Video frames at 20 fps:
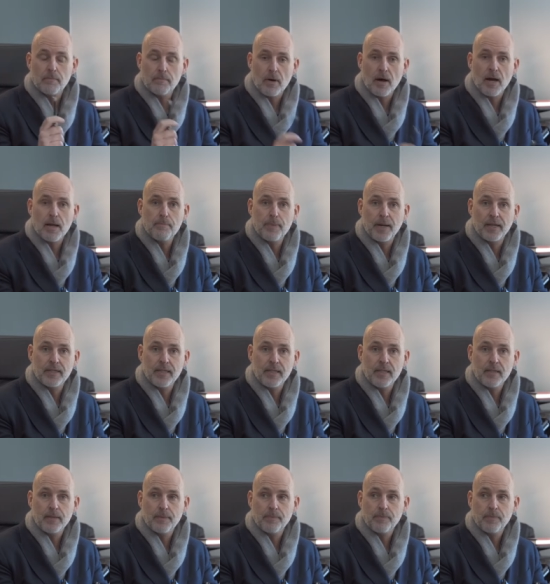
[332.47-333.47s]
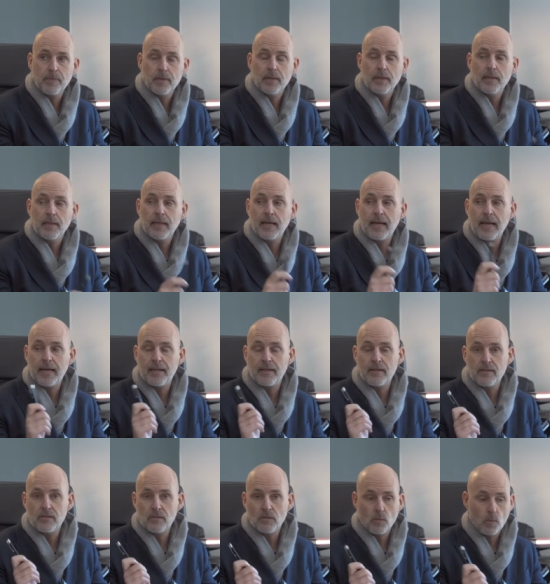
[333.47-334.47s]
my buddy,
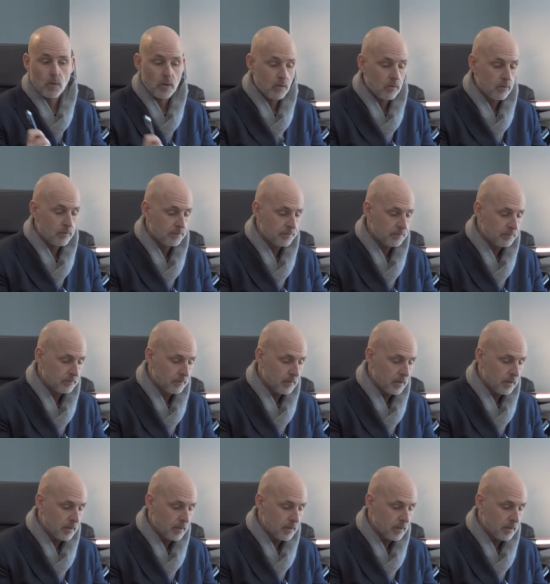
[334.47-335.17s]
and Will.